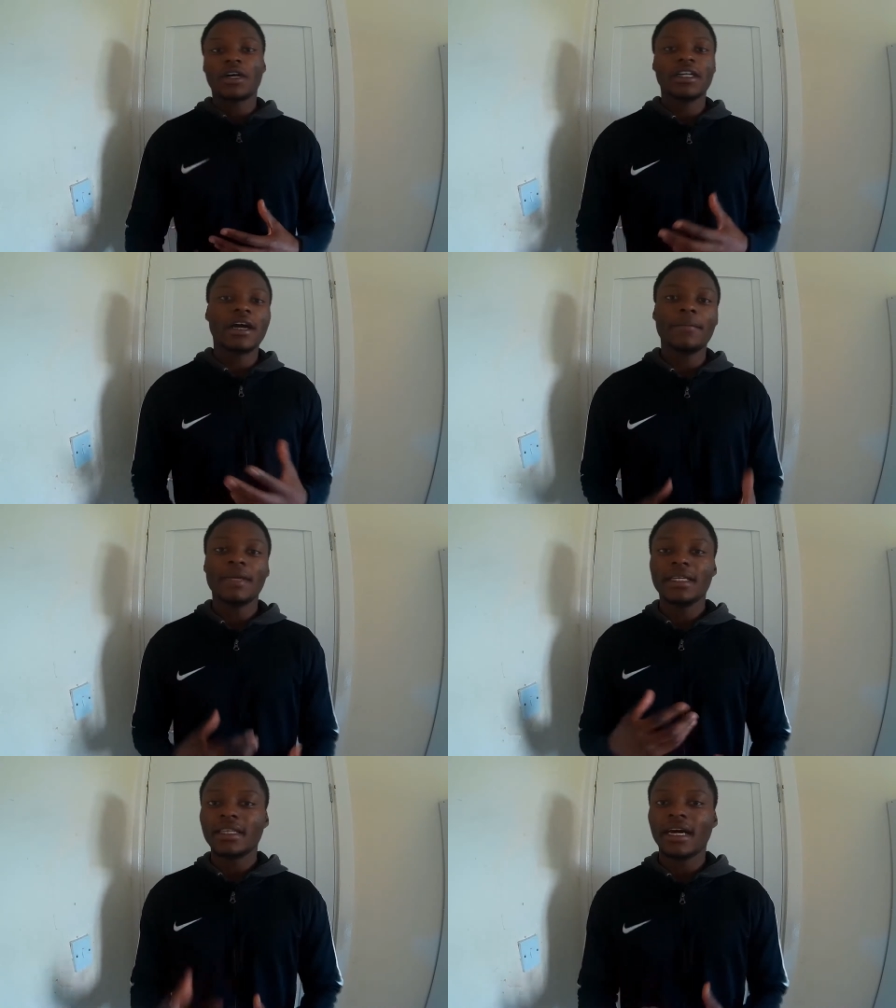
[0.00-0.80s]
can I
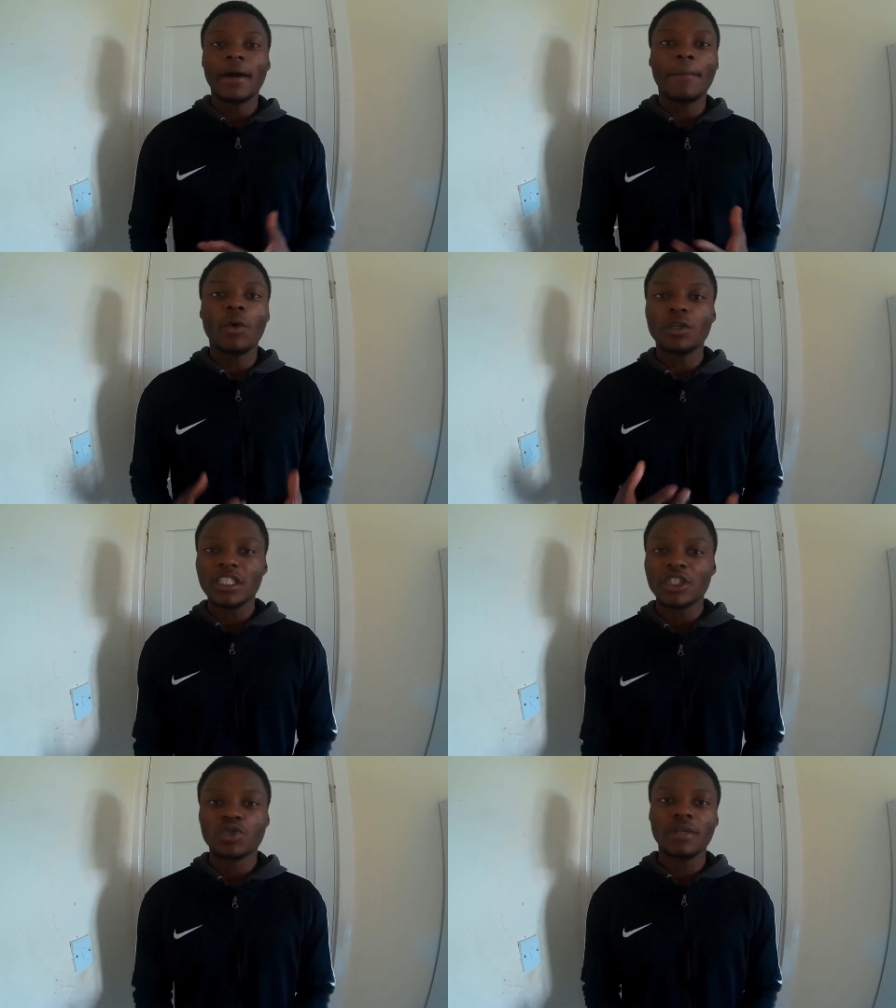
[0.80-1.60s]
make that more
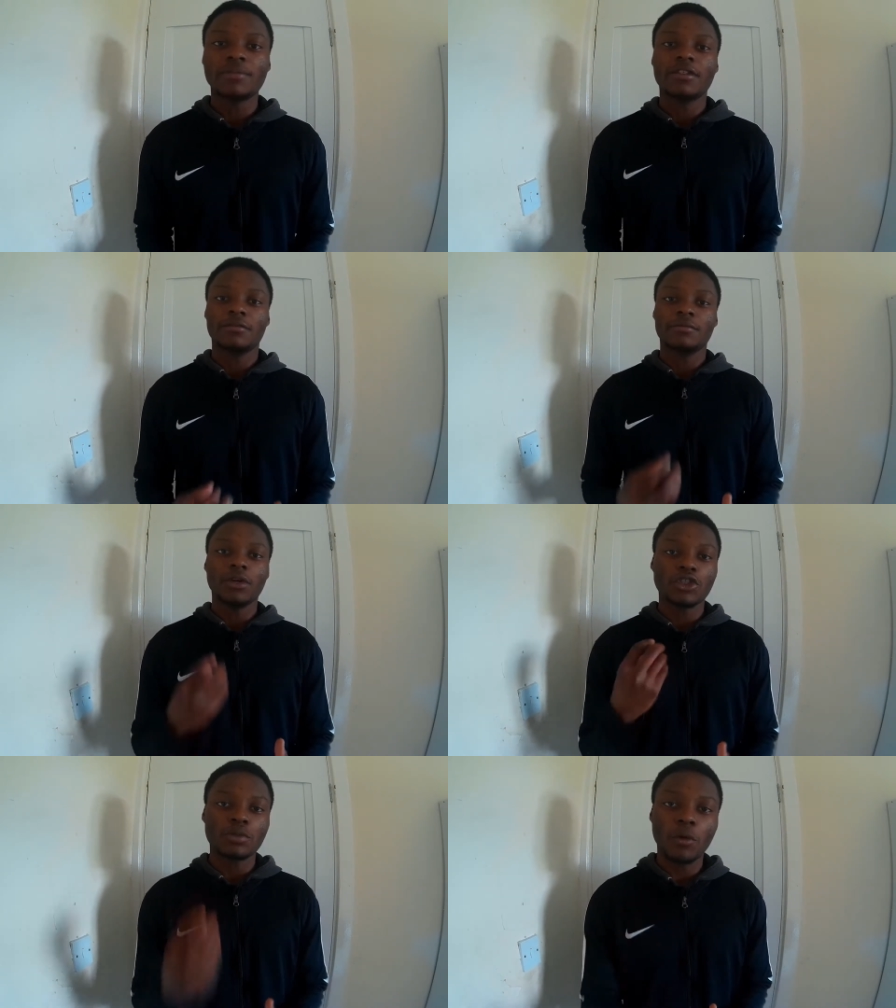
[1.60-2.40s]
descriptive,
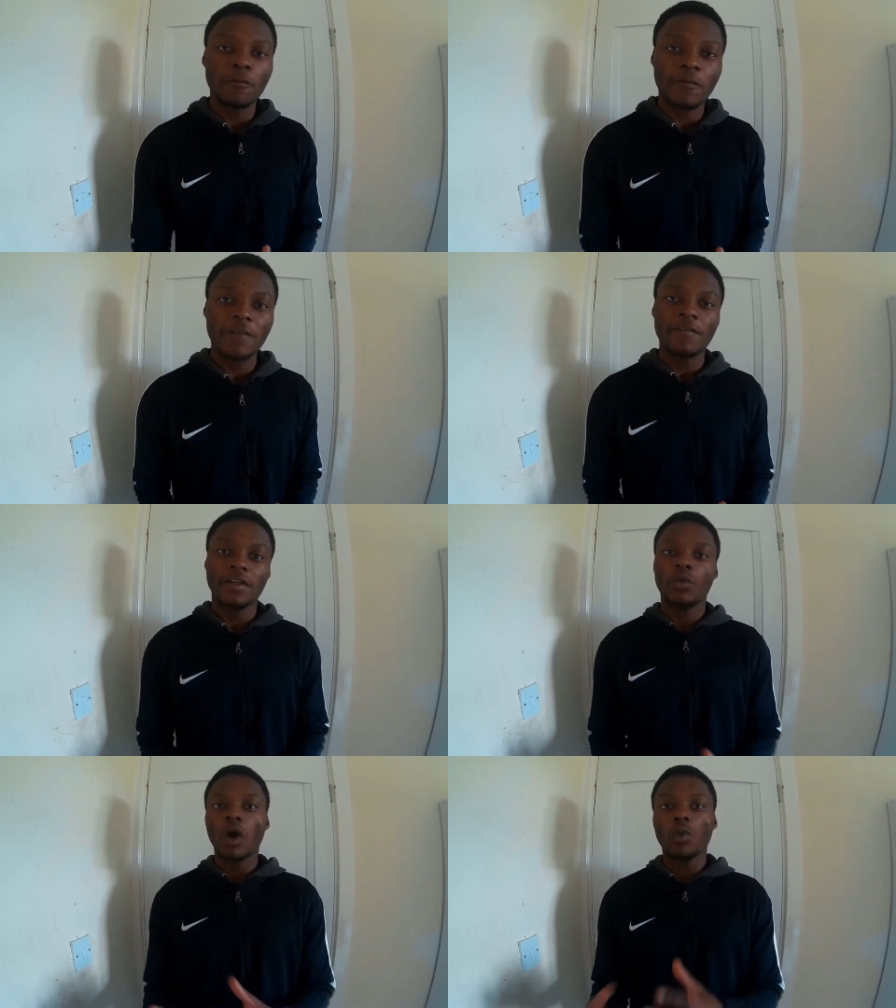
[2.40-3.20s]
much more
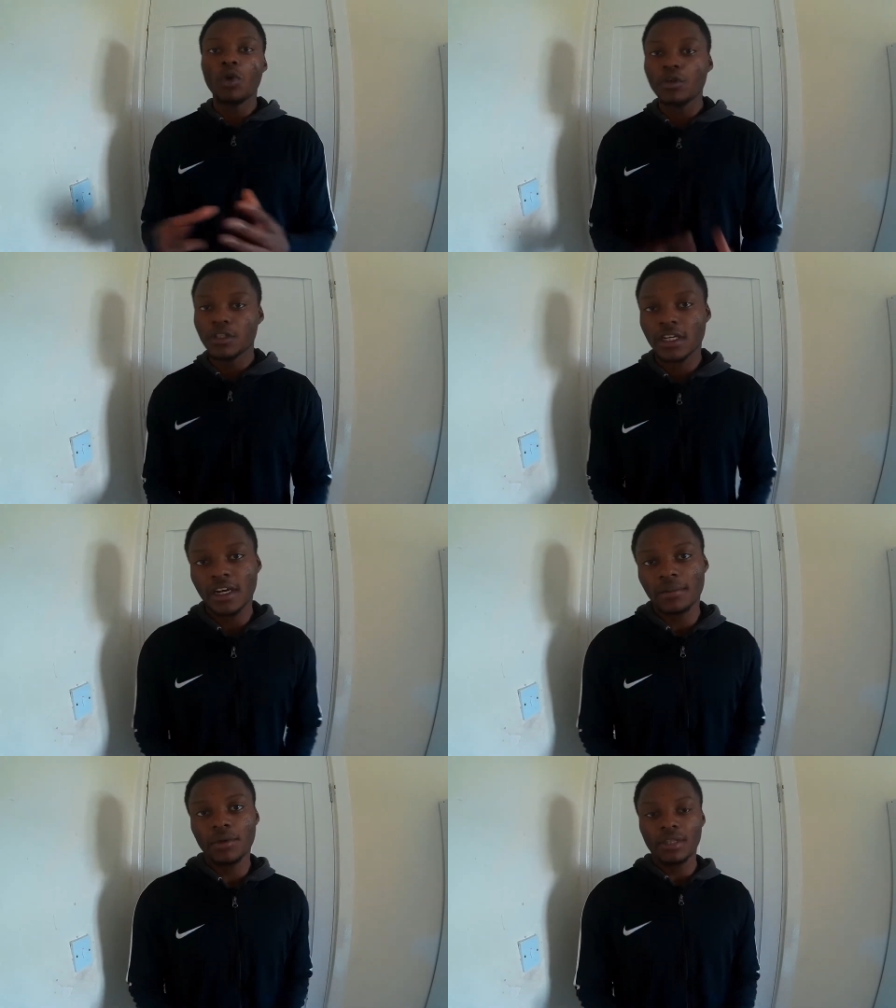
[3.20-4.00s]
vivid? What words can
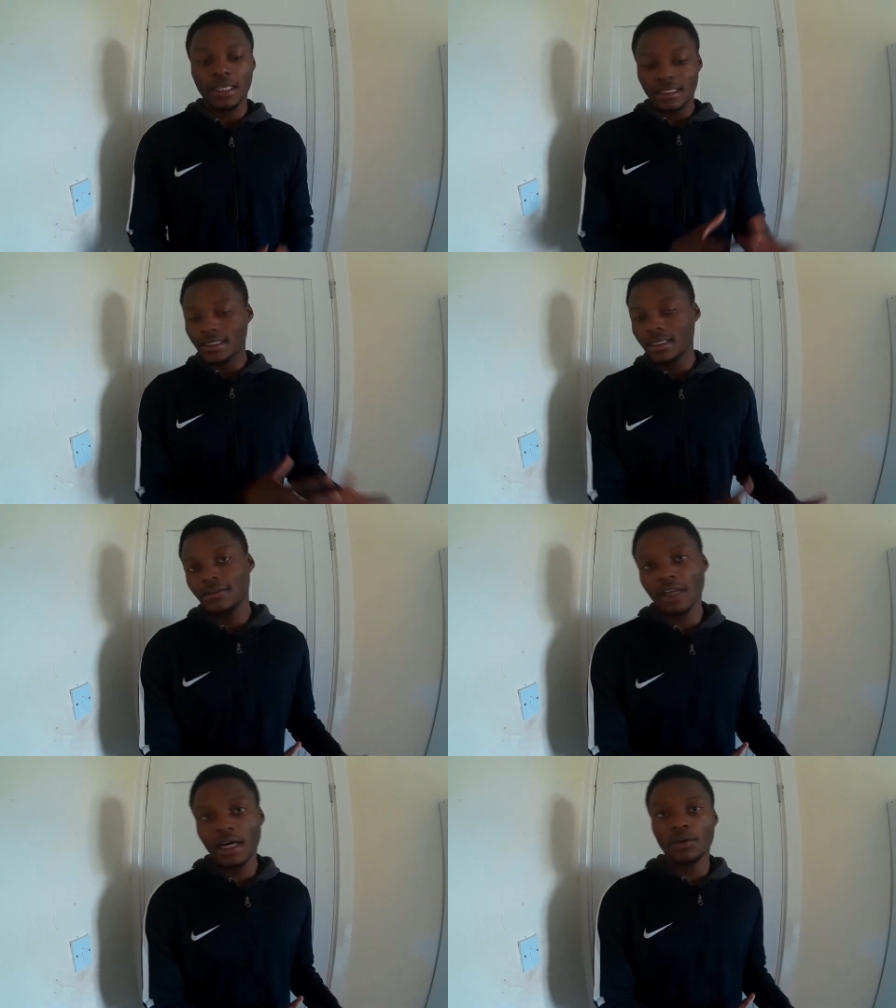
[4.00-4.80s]
I put there instead
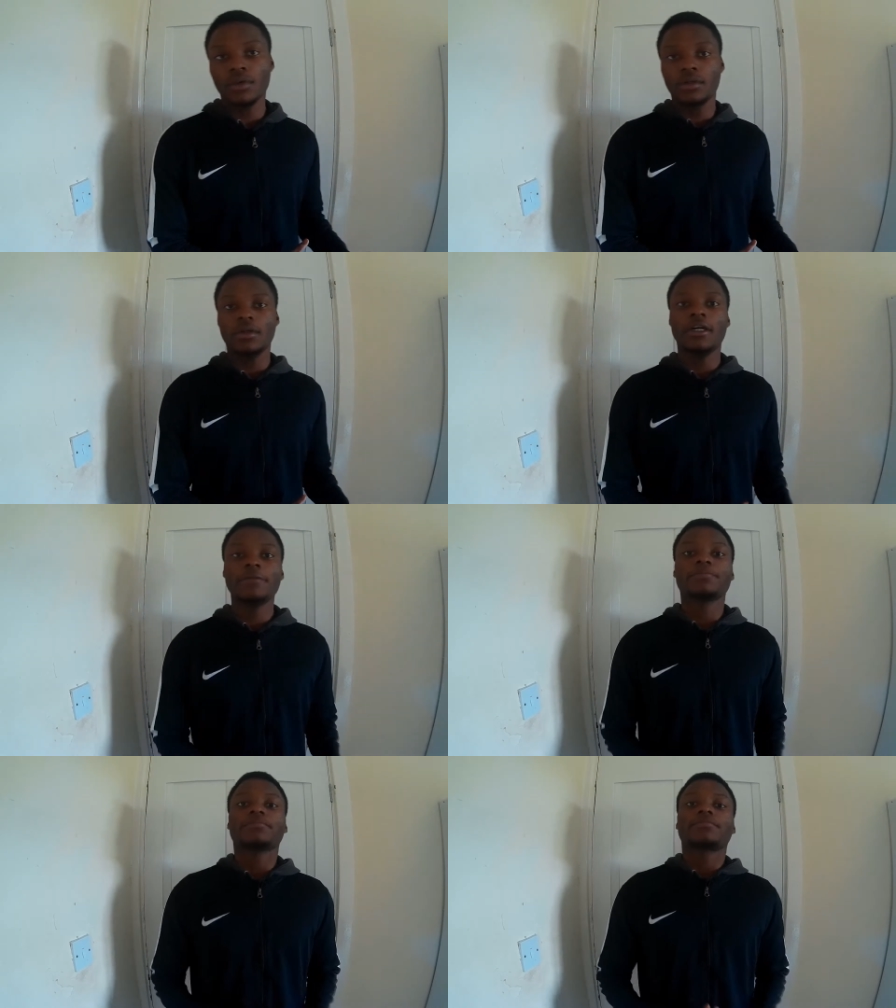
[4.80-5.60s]
of that word, right?